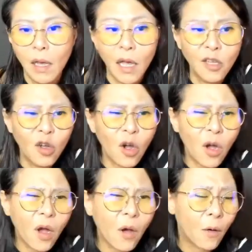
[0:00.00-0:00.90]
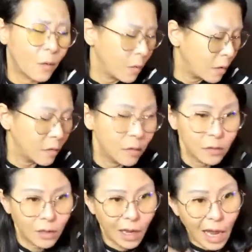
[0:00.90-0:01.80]
Ayo!
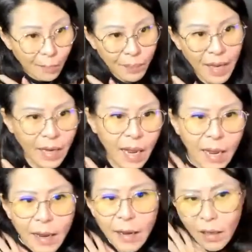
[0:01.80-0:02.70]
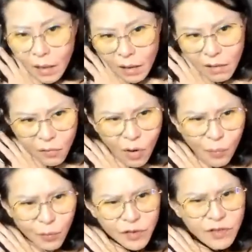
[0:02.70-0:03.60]
I have pain, eh? Oh,
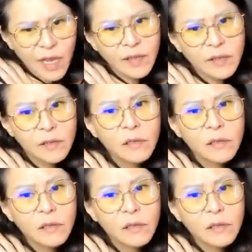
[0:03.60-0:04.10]
princess!